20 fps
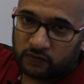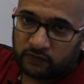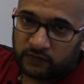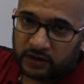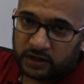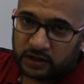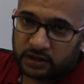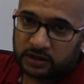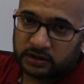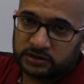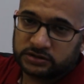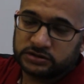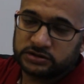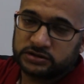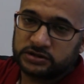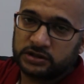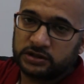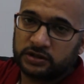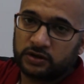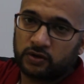over
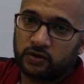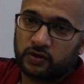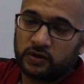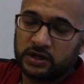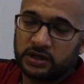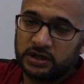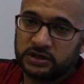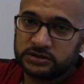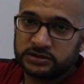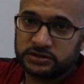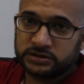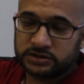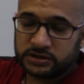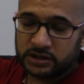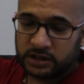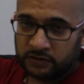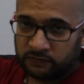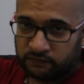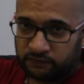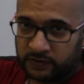0 is
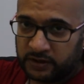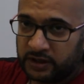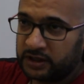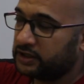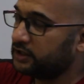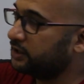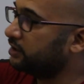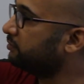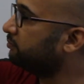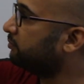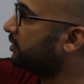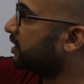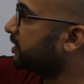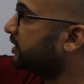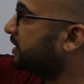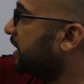infinity, but